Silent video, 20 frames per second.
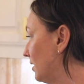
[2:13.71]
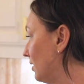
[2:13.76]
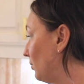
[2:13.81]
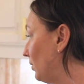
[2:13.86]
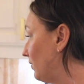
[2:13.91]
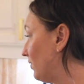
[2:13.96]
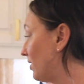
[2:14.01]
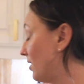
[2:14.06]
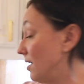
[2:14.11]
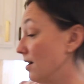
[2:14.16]

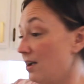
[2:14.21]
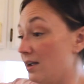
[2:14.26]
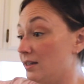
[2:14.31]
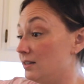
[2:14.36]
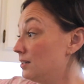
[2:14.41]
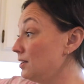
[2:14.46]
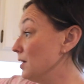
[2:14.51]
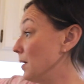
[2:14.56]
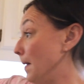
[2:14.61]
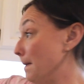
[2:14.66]
We've got
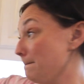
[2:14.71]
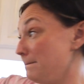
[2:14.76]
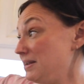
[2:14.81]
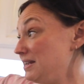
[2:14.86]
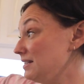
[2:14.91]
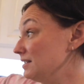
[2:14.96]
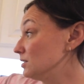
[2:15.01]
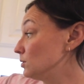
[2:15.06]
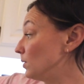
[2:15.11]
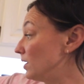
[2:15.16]

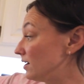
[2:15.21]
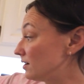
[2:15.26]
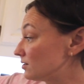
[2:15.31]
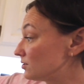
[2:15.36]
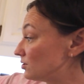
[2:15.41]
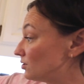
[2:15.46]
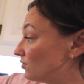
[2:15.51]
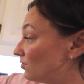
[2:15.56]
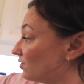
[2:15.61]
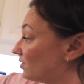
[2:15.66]

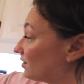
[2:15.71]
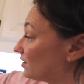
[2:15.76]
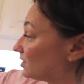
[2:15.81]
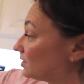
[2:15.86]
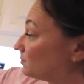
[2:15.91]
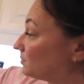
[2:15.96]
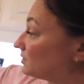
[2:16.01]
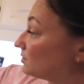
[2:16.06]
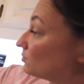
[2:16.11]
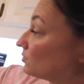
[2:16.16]
beeswax over there
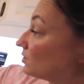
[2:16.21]
to be